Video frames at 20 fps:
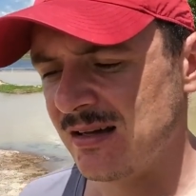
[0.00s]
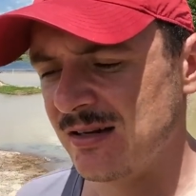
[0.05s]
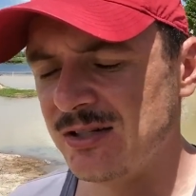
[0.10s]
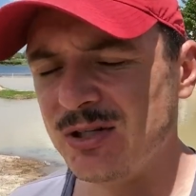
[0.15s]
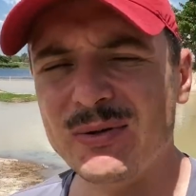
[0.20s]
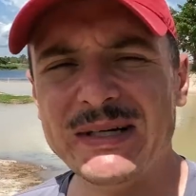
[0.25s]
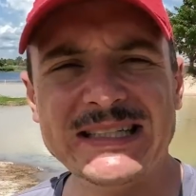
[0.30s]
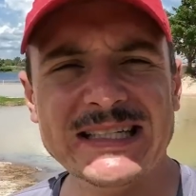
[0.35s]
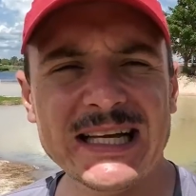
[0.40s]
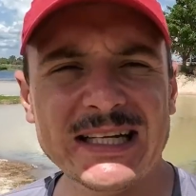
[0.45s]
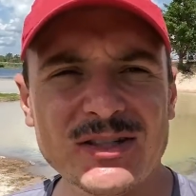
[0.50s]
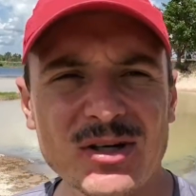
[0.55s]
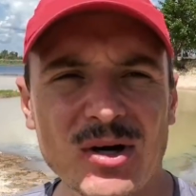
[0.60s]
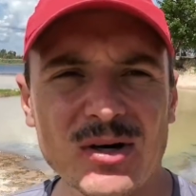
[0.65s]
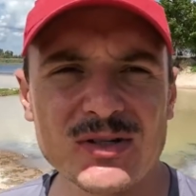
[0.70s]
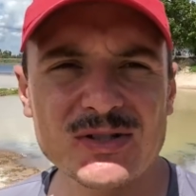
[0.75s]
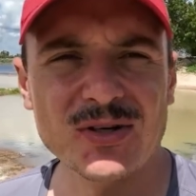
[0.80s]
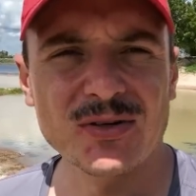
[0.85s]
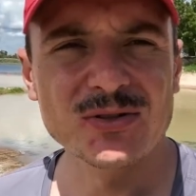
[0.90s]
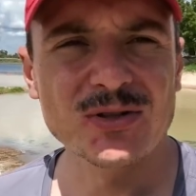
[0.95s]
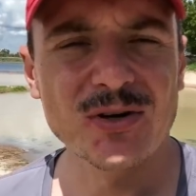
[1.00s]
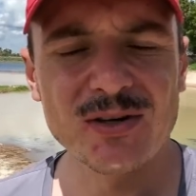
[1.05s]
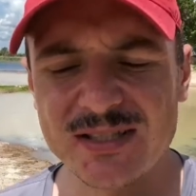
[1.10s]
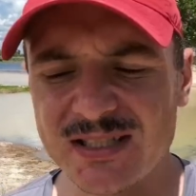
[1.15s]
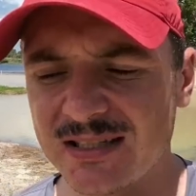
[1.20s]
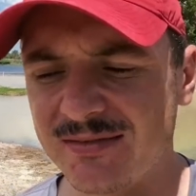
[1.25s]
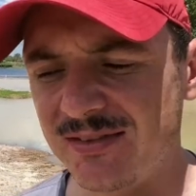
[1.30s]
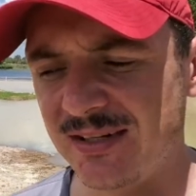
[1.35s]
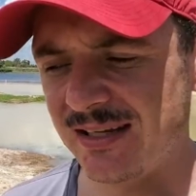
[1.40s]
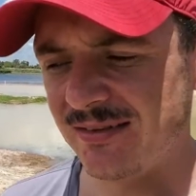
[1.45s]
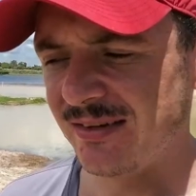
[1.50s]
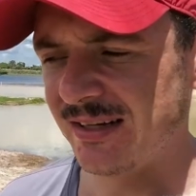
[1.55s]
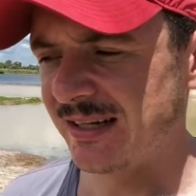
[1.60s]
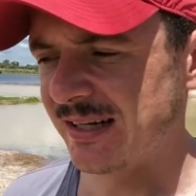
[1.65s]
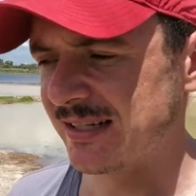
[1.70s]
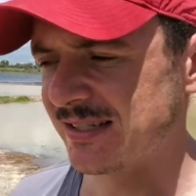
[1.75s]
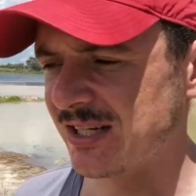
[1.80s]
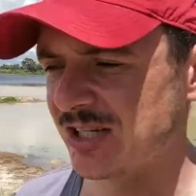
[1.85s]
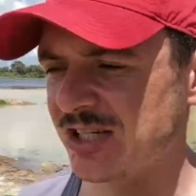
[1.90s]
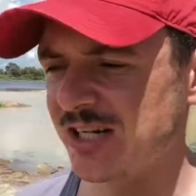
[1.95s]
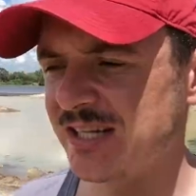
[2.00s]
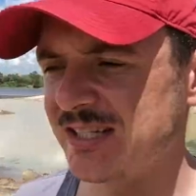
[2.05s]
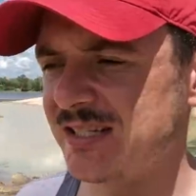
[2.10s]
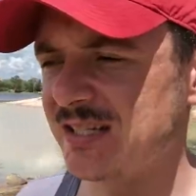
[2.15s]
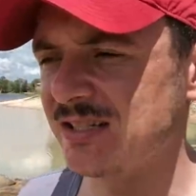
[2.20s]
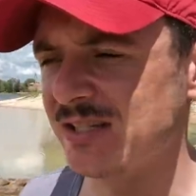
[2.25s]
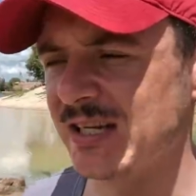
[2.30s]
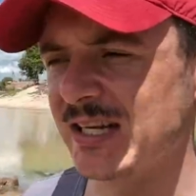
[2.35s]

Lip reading: doing TikToks on cost of living and suggesting